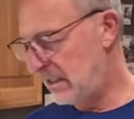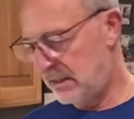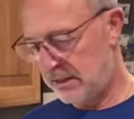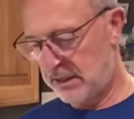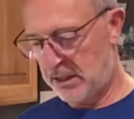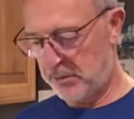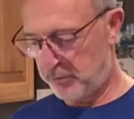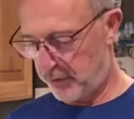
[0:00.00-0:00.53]

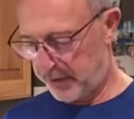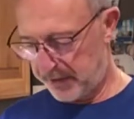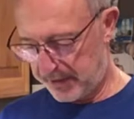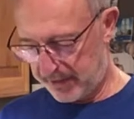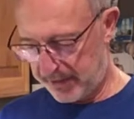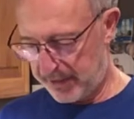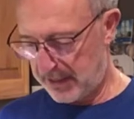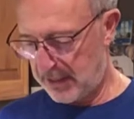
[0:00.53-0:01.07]
Then I bring it
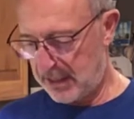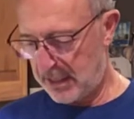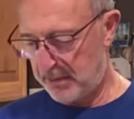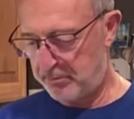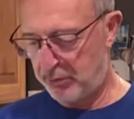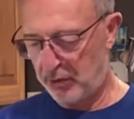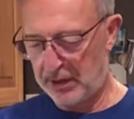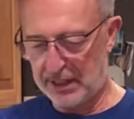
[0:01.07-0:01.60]
in, I
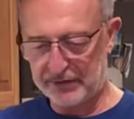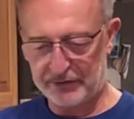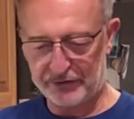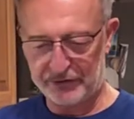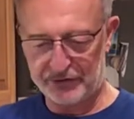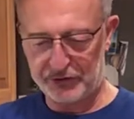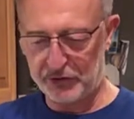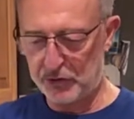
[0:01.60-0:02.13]
pull out the
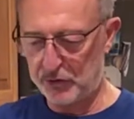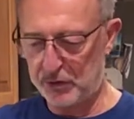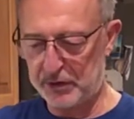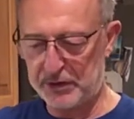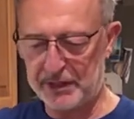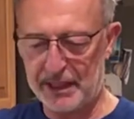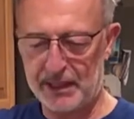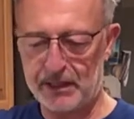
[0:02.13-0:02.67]
skewer
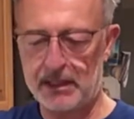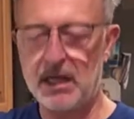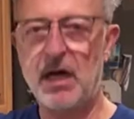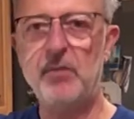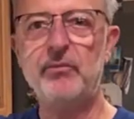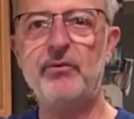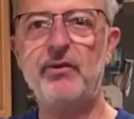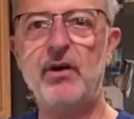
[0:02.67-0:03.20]
that it
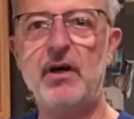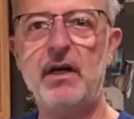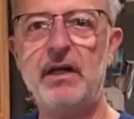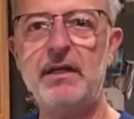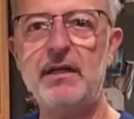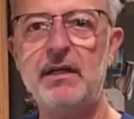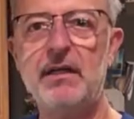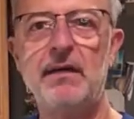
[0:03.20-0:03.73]
comes
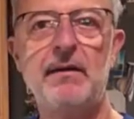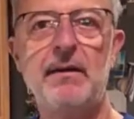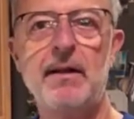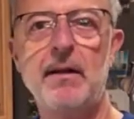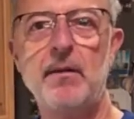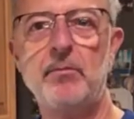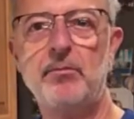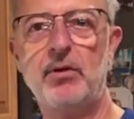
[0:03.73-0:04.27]
on,
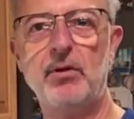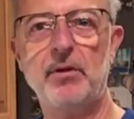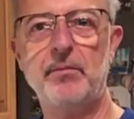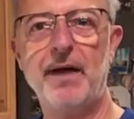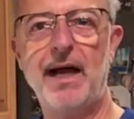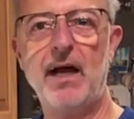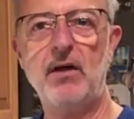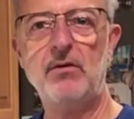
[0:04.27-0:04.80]
pull them
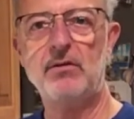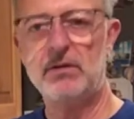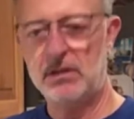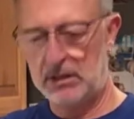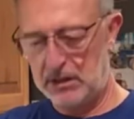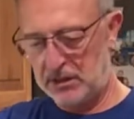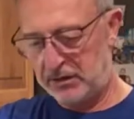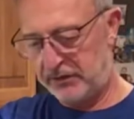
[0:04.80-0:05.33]
out,
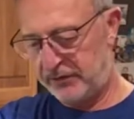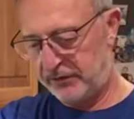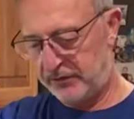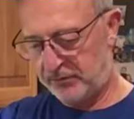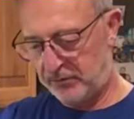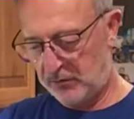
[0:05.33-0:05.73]
just